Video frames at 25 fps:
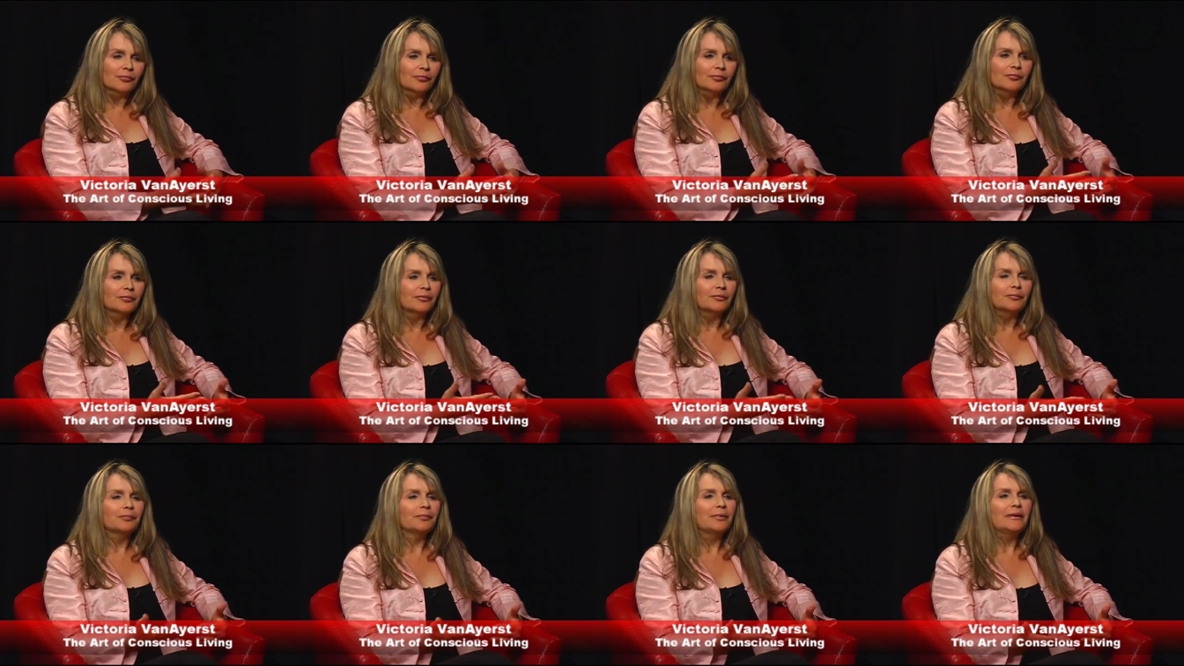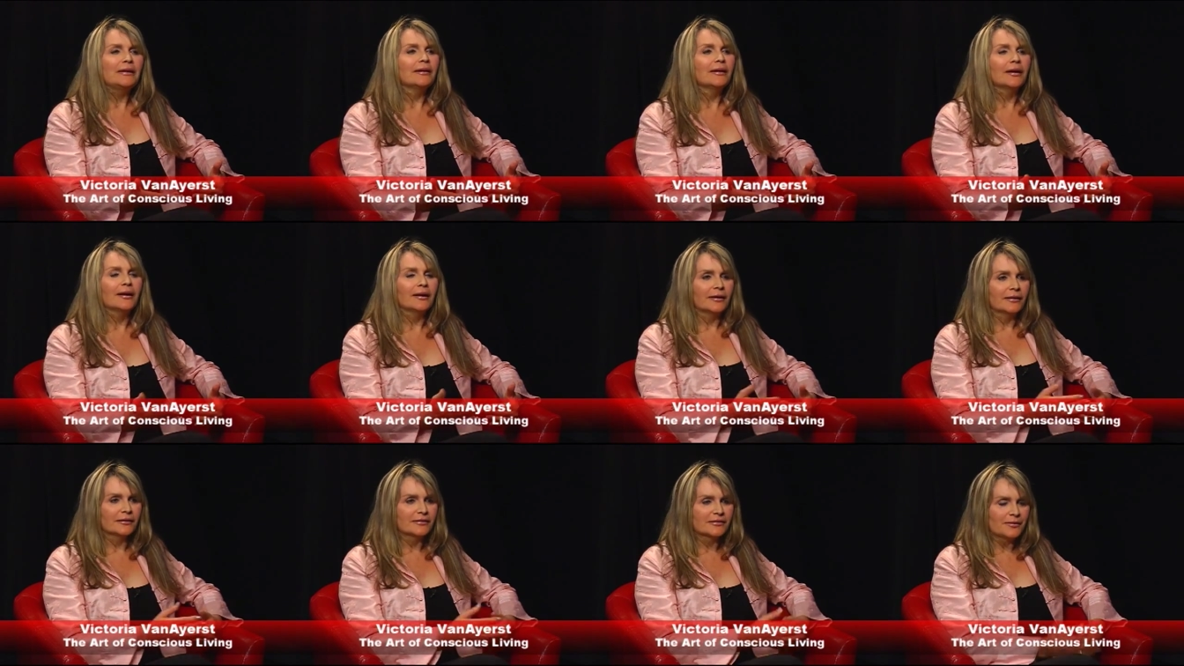would be
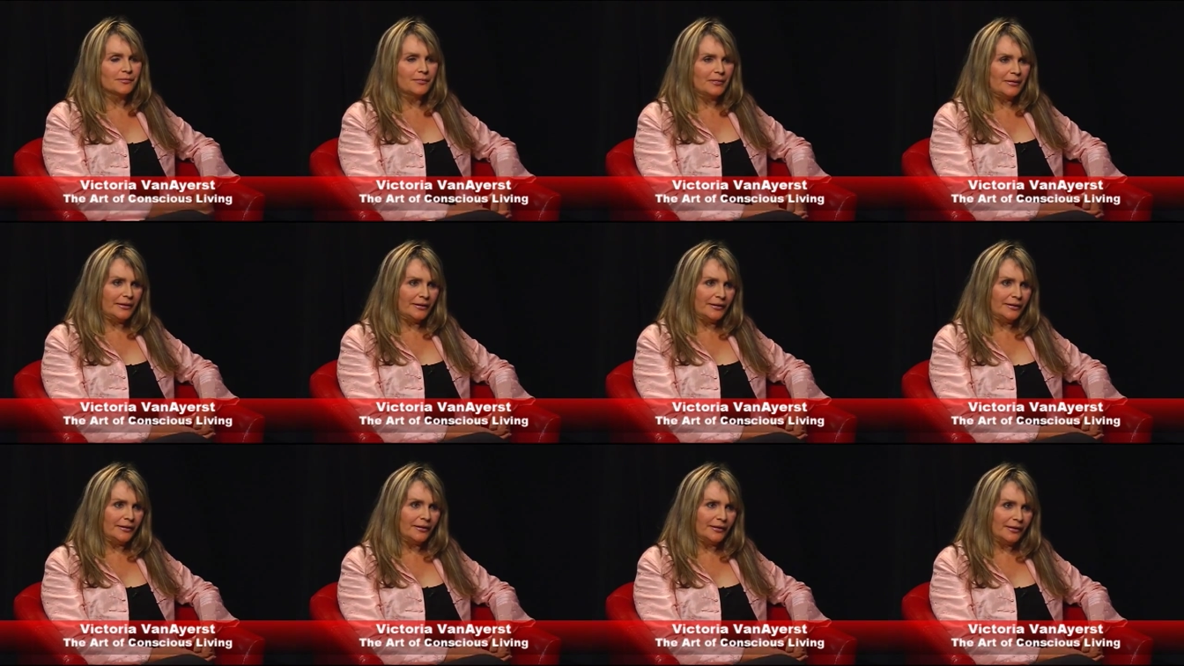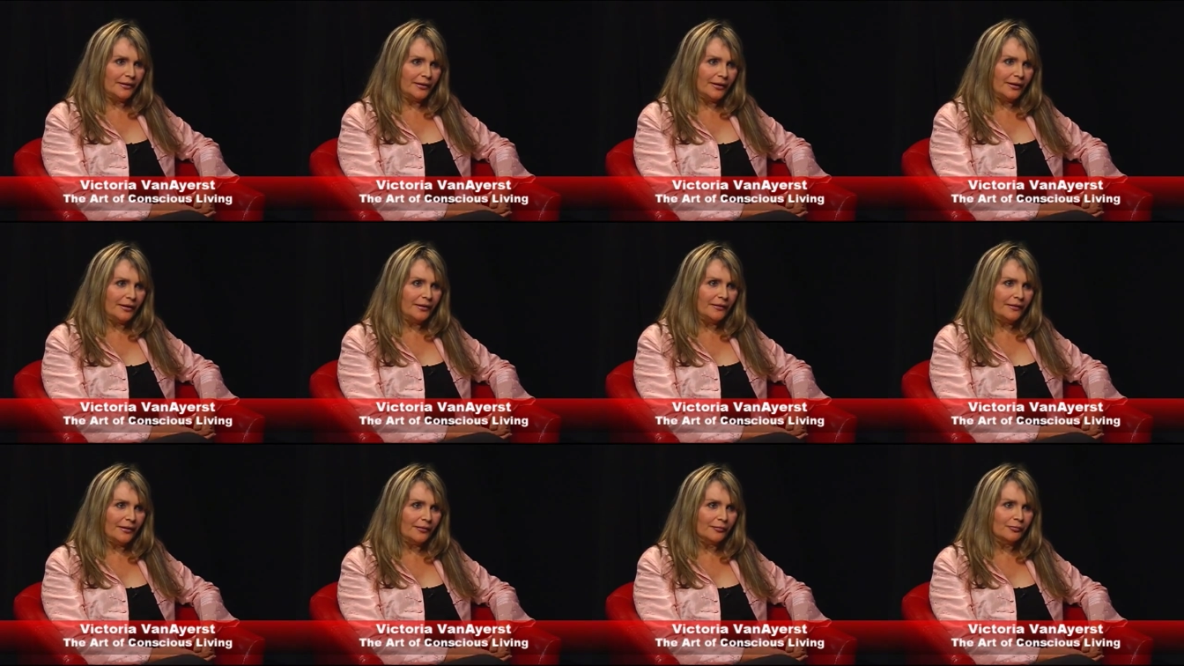like to be
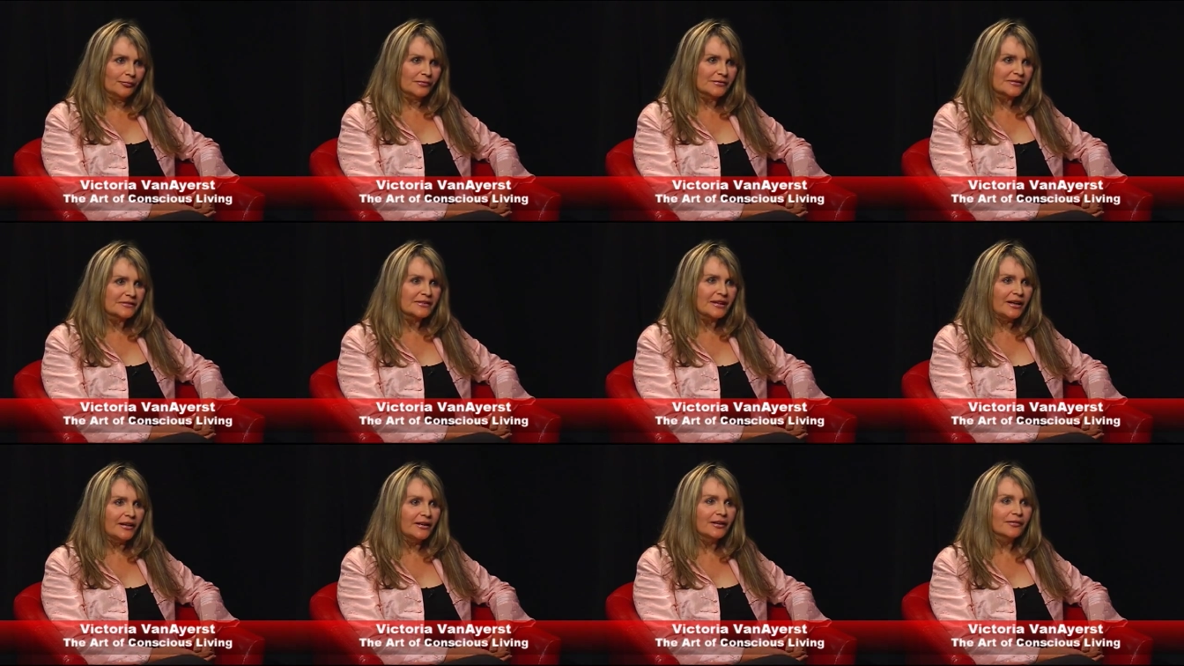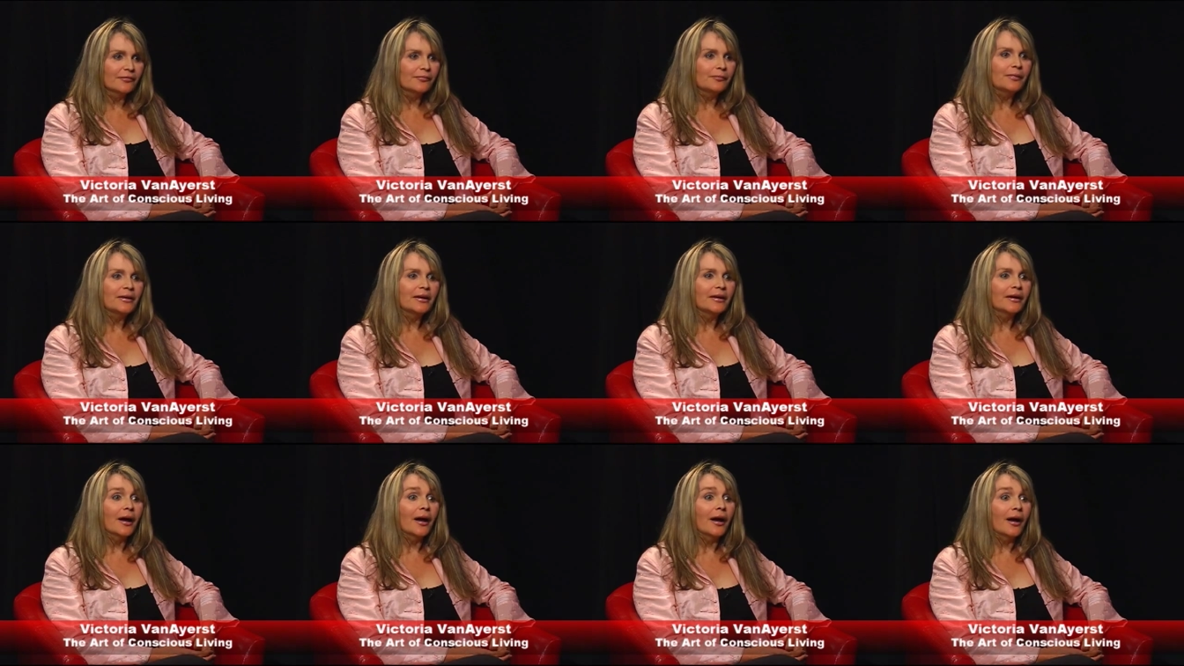in the state of
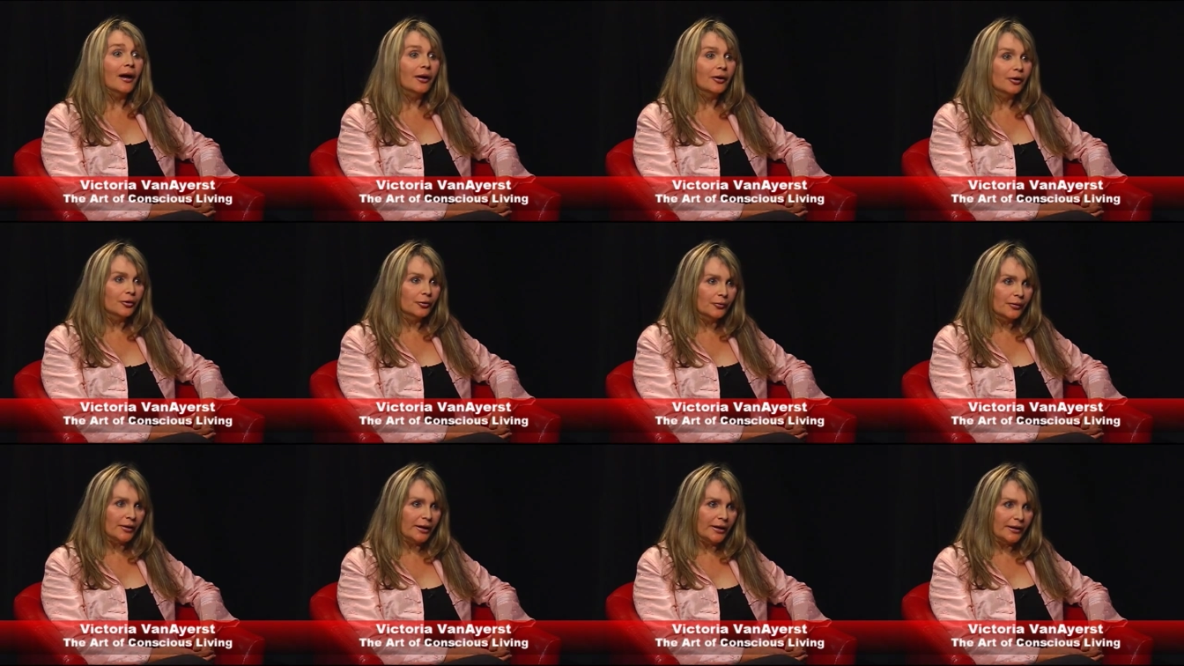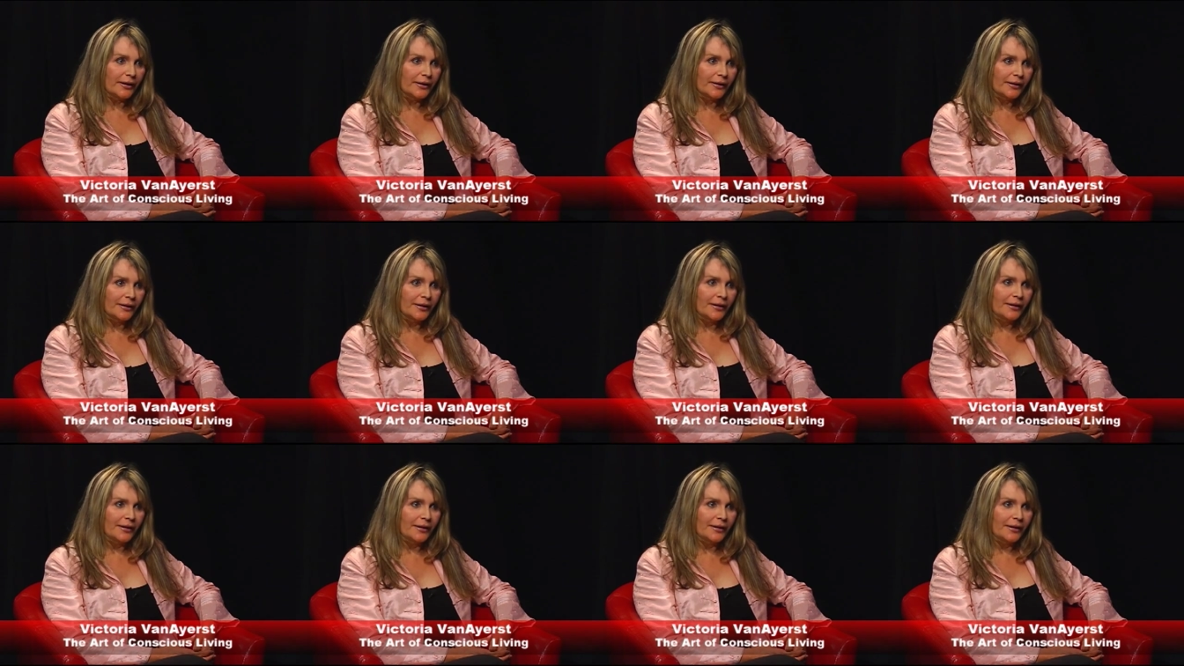being hungry.